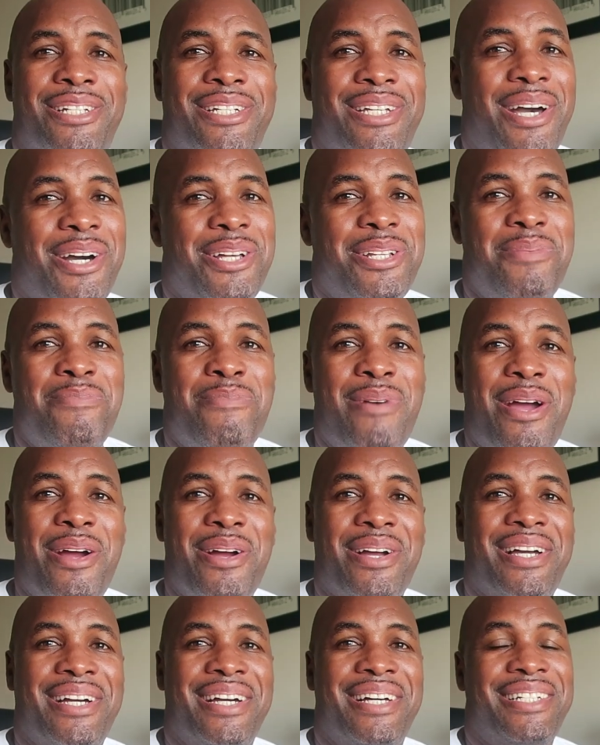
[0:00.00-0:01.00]
the South
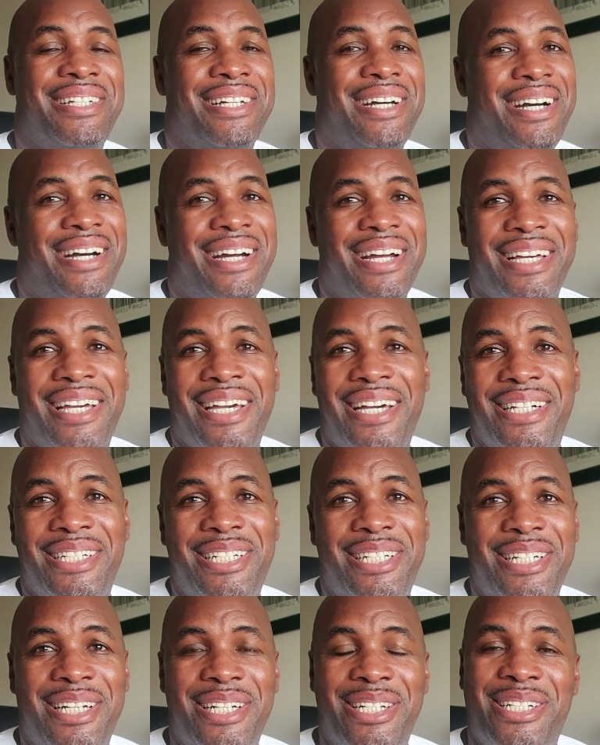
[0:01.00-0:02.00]
Americans are
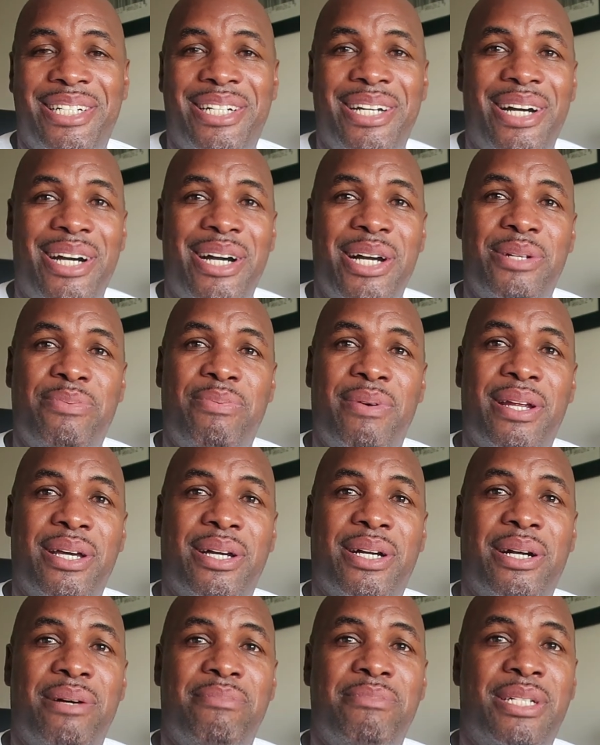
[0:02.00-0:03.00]
guilty as charged when
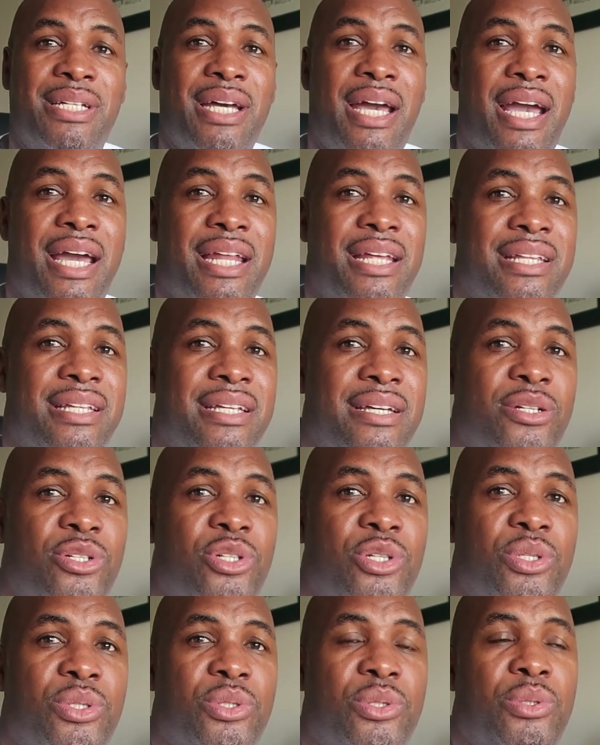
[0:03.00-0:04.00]
it comes to anything
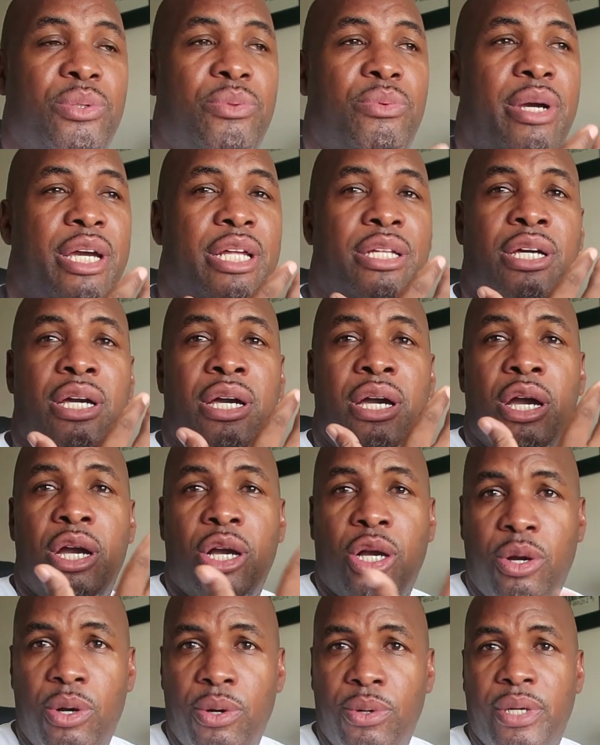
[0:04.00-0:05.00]
to do with
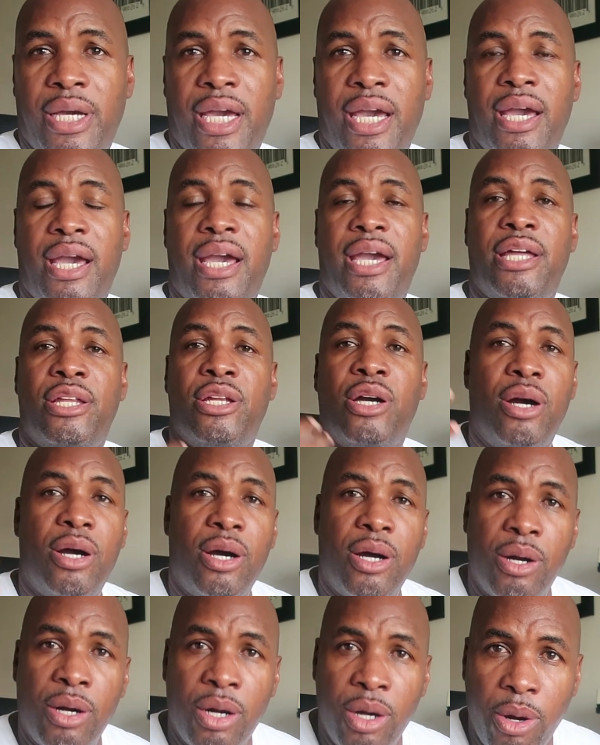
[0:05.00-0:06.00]
cocaine
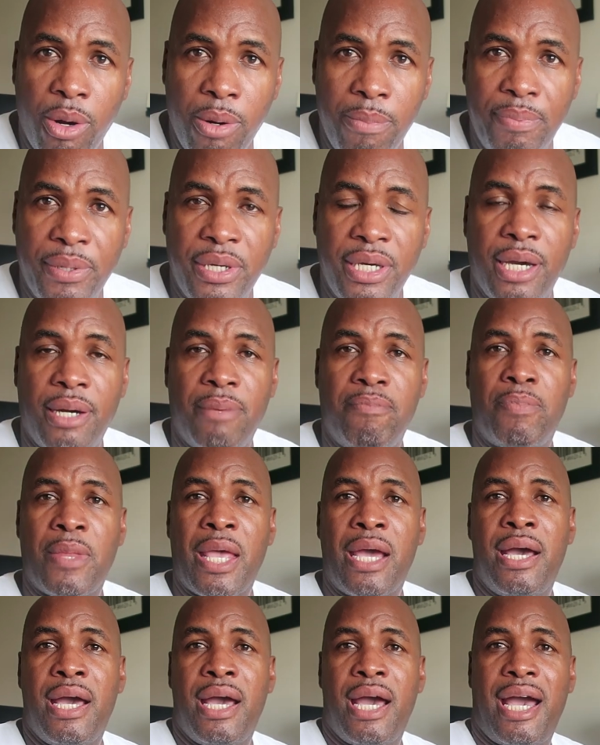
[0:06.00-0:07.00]
or opium.